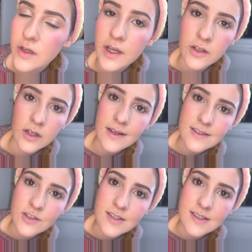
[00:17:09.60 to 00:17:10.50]
can you guys
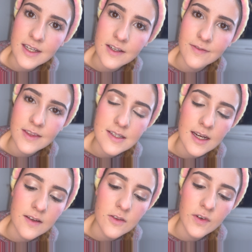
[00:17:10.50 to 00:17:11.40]
just see, for the
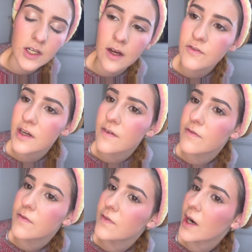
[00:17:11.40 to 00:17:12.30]
sake of the video, I've done a
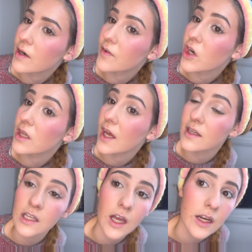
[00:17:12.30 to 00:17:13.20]
very, very light
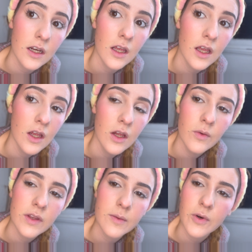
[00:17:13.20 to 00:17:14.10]
line
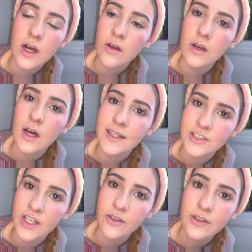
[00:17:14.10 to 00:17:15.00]
with a brown
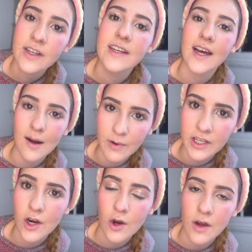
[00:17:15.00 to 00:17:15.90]
eyeshadow, and now I'm going to
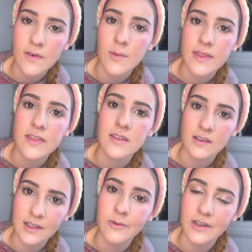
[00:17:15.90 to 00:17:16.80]
go over with the liquid